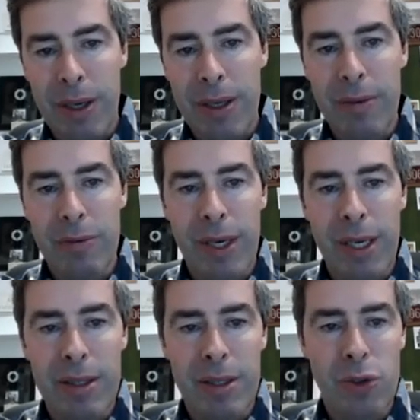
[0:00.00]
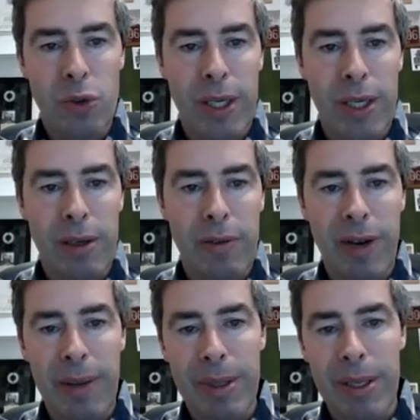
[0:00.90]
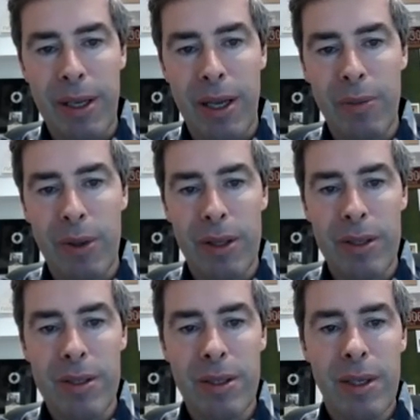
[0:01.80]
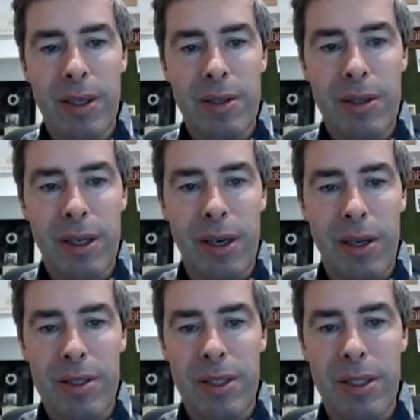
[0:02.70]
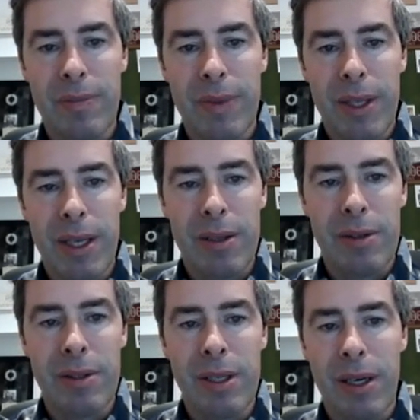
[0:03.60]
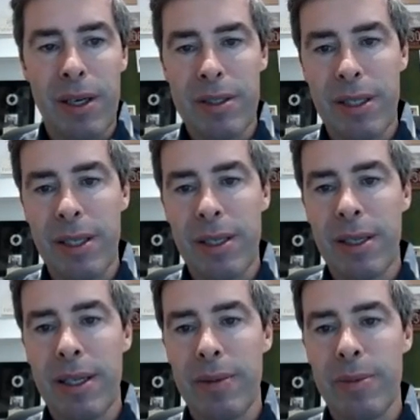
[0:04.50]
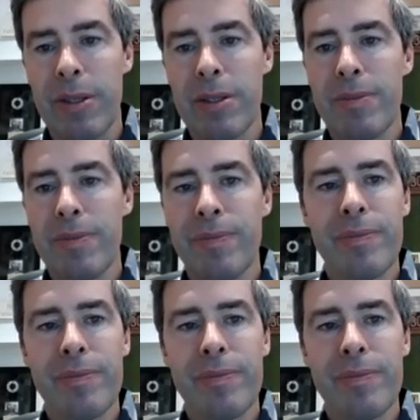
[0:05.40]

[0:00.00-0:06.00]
might raise a triangular flap in line with this DRC and DIC ligaments.